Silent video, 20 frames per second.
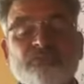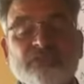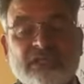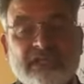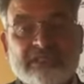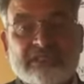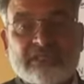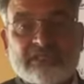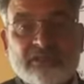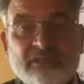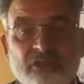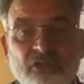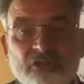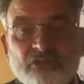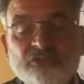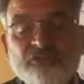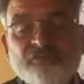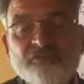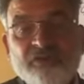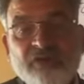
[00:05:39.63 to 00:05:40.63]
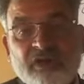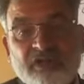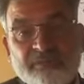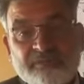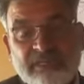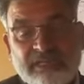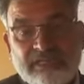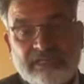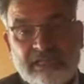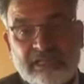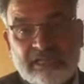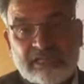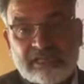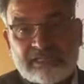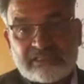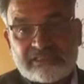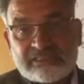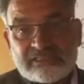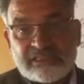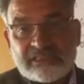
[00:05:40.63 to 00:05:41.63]
together to form an
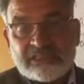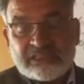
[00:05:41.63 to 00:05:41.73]
allies